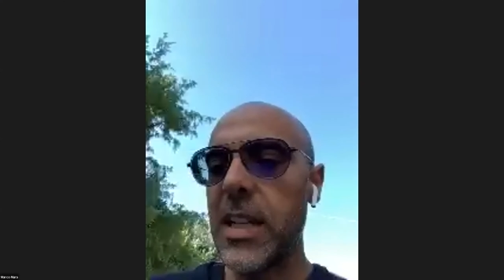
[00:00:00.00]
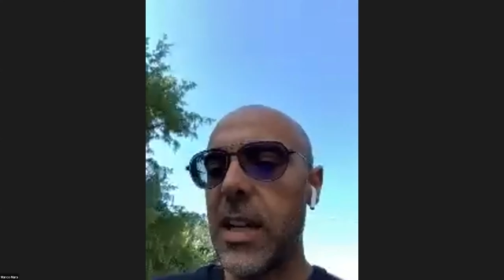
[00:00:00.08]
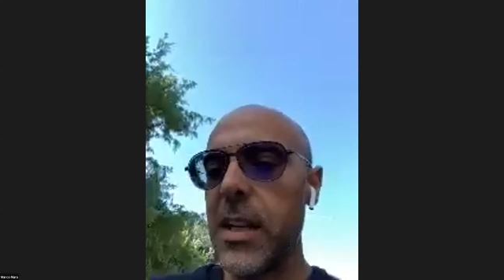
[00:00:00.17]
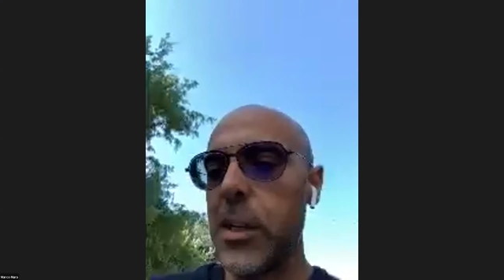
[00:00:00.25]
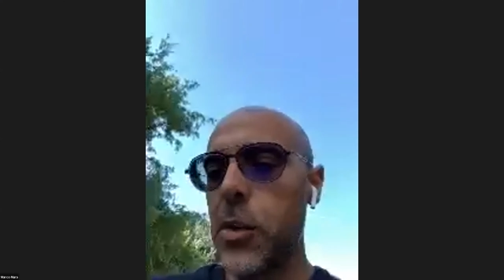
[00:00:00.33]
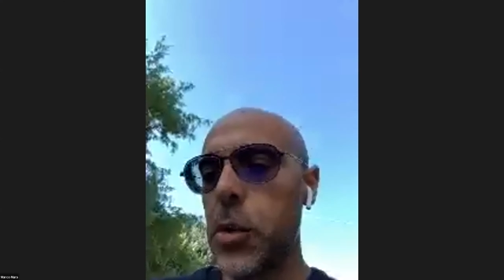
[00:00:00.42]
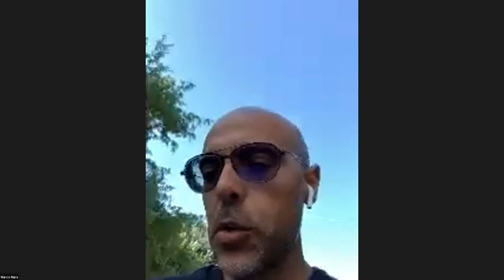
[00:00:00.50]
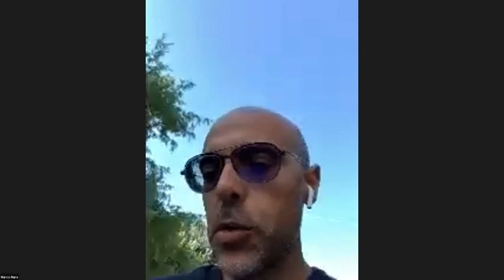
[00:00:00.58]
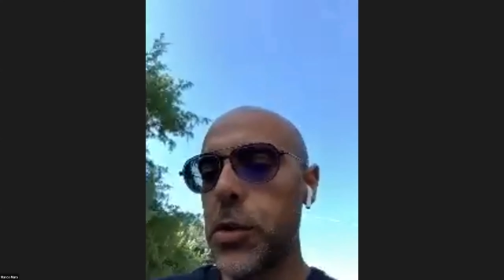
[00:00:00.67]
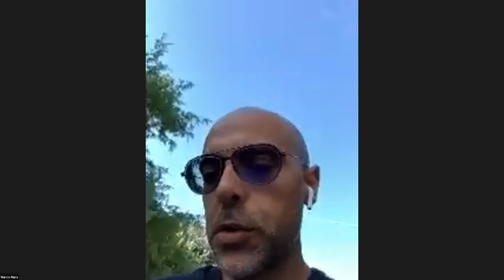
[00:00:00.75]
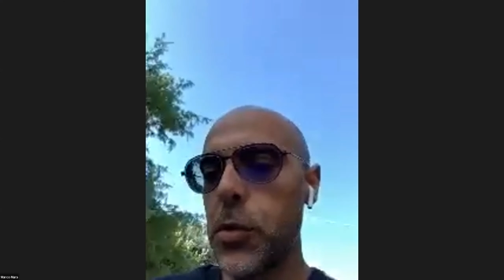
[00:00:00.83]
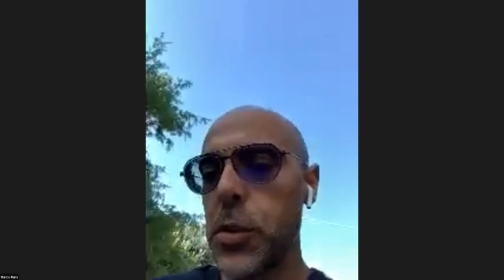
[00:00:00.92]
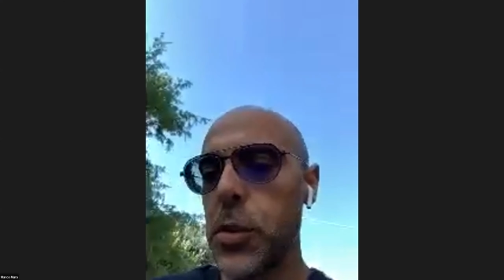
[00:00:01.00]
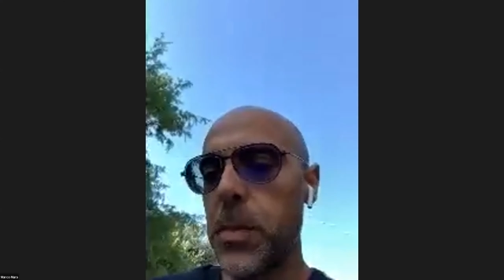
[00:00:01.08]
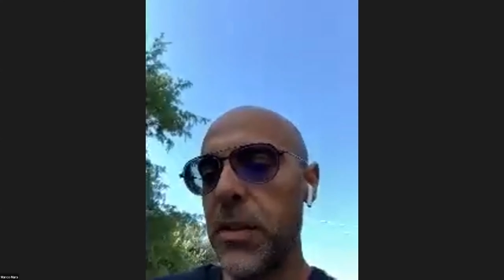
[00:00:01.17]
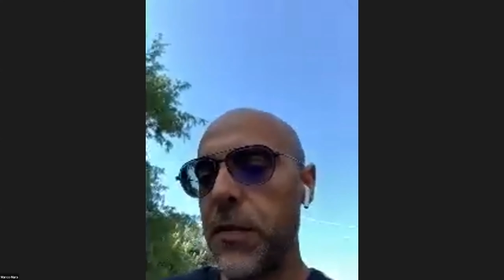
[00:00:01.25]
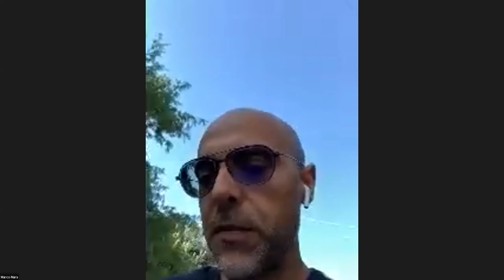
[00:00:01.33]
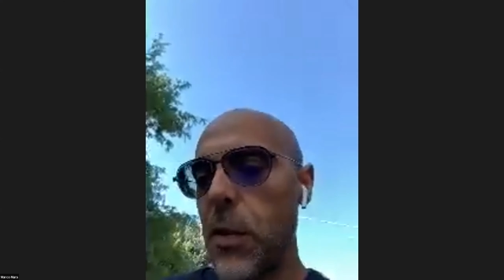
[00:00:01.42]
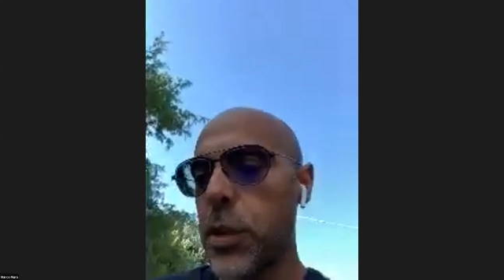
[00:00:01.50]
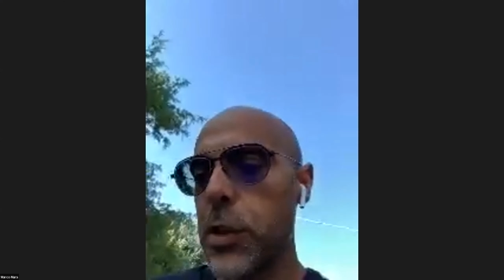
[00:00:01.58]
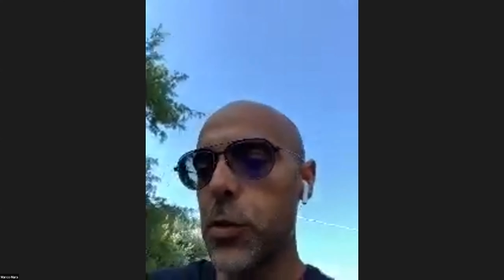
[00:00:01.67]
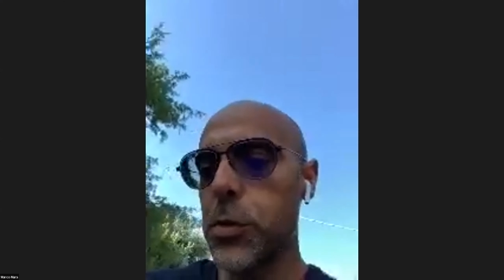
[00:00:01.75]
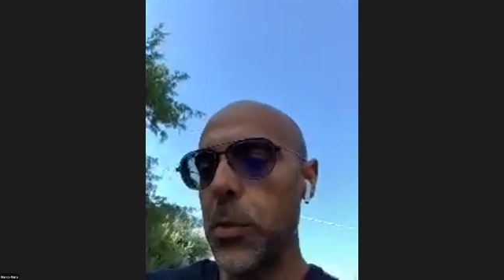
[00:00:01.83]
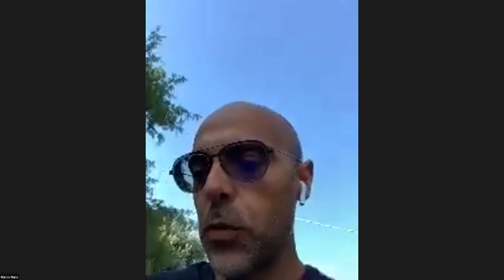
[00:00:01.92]
you use perfluorine and use blue
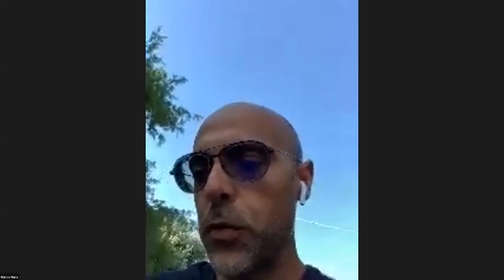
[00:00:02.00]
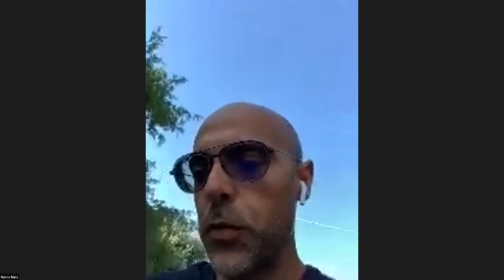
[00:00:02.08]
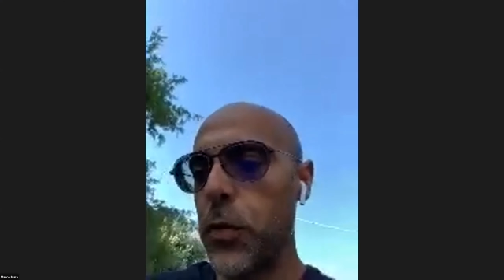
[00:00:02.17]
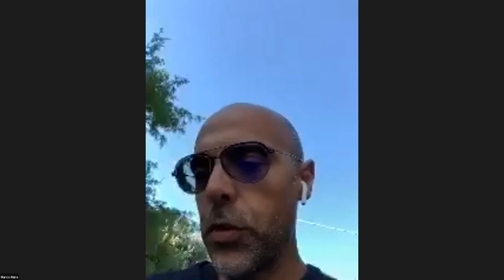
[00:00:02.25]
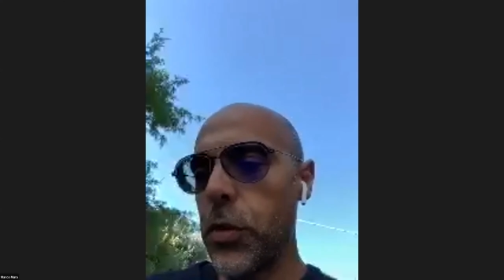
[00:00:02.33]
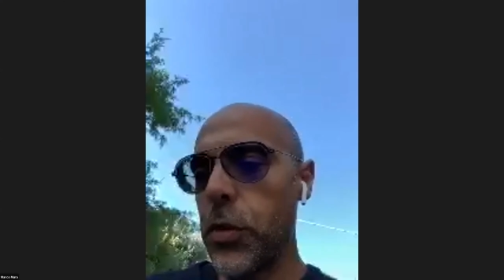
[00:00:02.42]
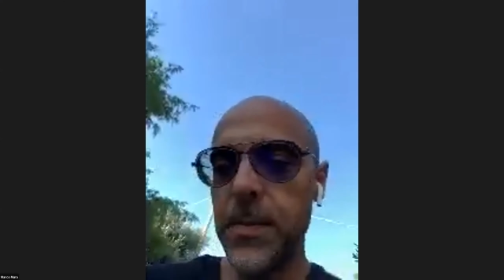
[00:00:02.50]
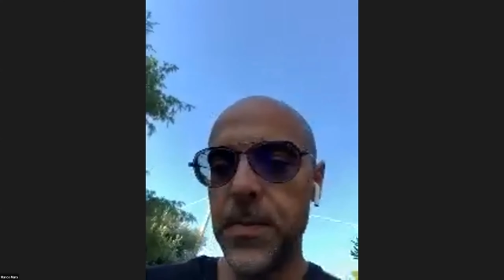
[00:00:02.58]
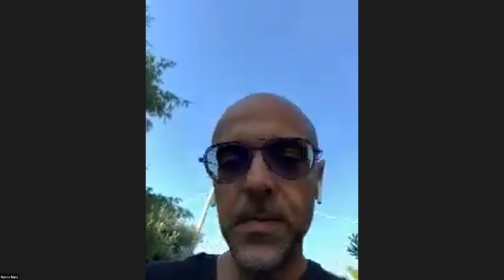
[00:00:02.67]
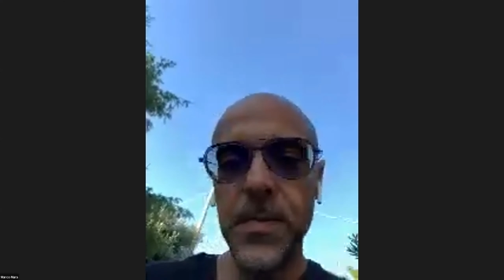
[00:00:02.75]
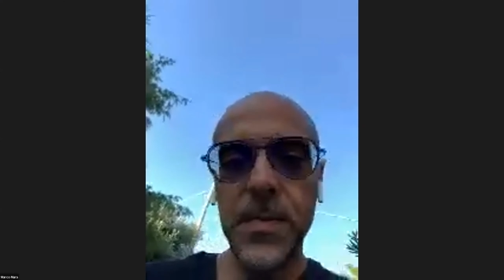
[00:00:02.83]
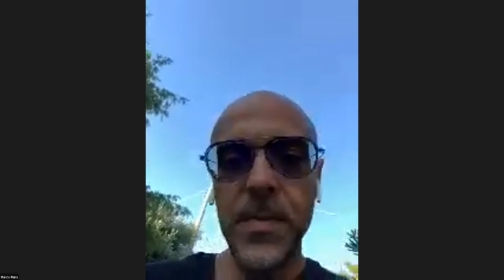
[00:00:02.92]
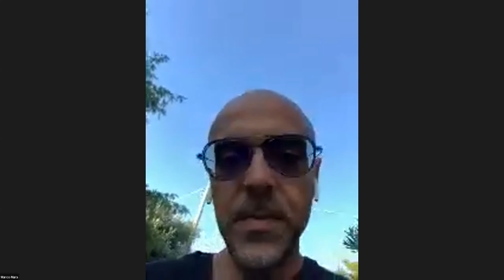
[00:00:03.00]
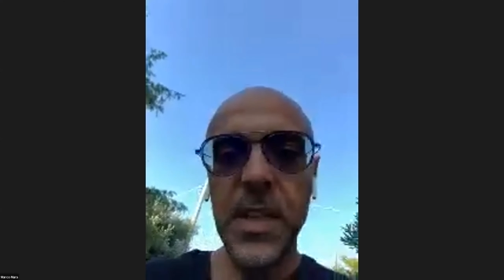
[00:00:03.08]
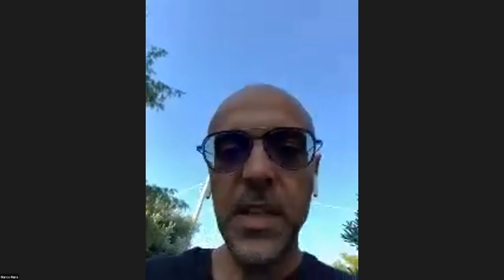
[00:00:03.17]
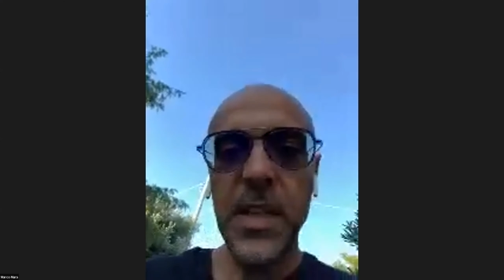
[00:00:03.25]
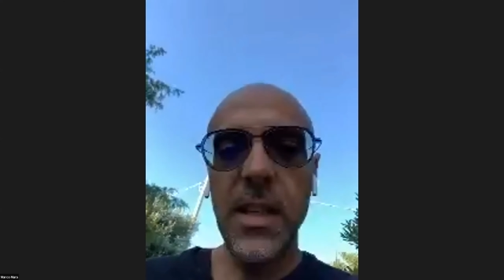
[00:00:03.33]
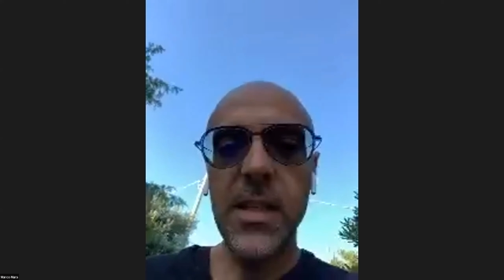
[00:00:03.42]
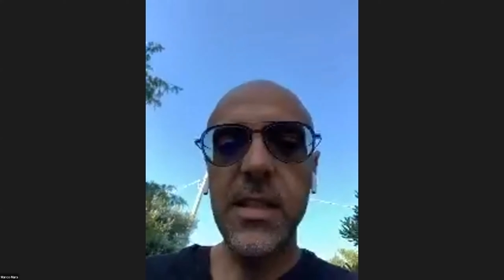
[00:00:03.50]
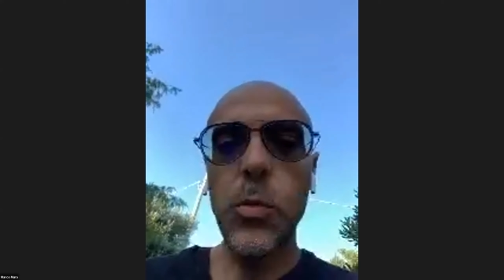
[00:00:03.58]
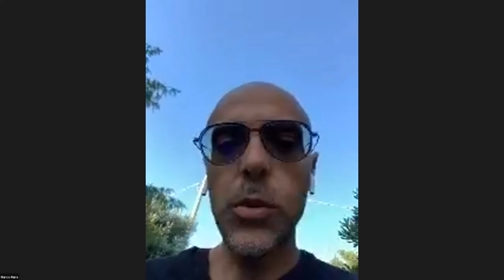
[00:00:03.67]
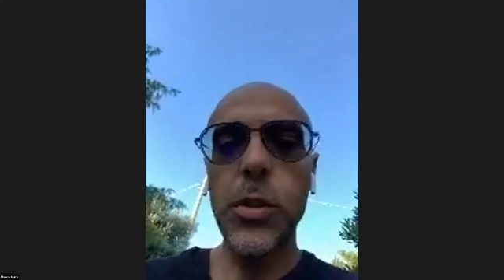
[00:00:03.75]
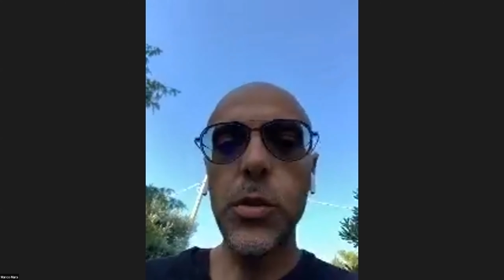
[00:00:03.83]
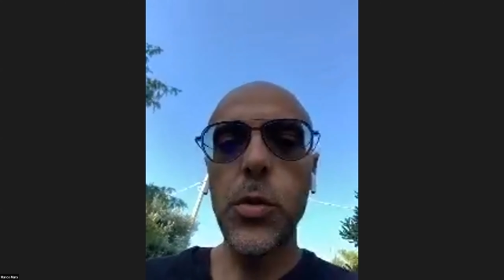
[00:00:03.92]
for it, right? Is that what
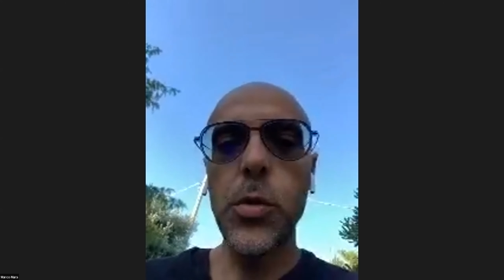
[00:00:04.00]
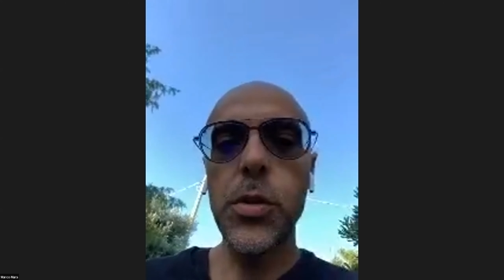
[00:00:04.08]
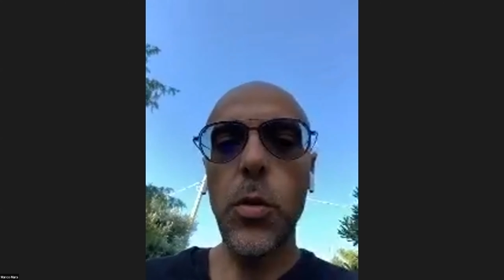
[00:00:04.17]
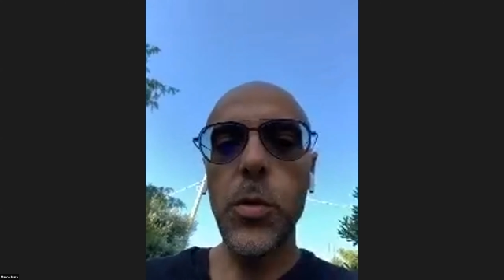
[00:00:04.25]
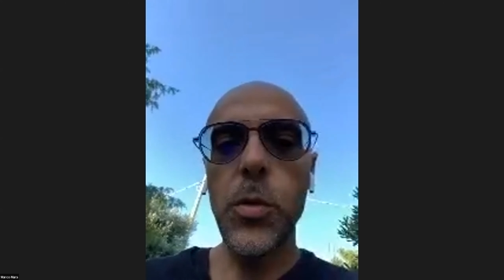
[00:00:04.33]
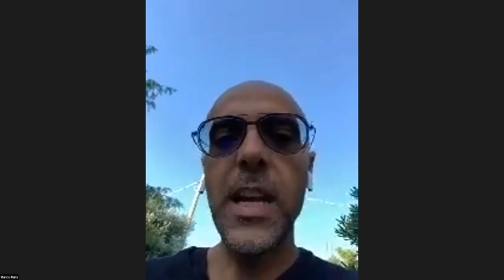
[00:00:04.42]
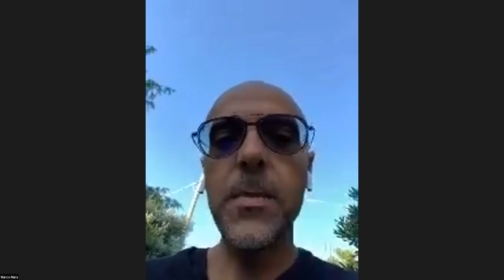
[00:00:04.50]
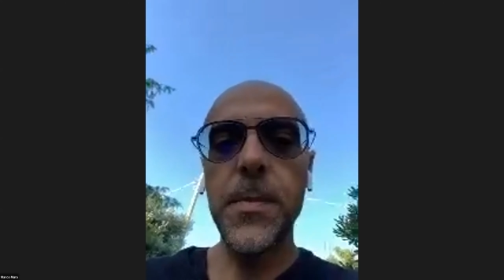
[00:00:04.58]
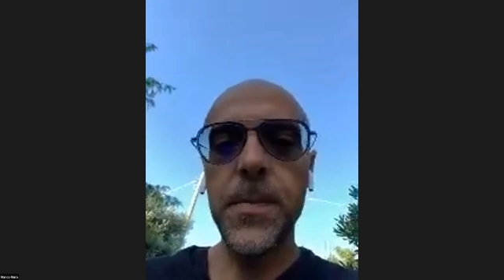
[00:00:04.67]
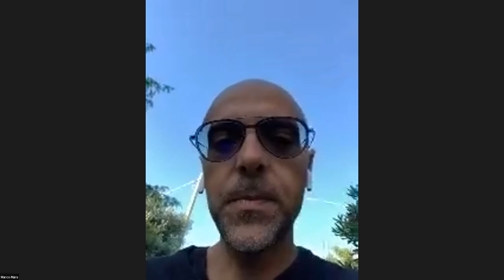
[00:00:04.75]
you use all the time?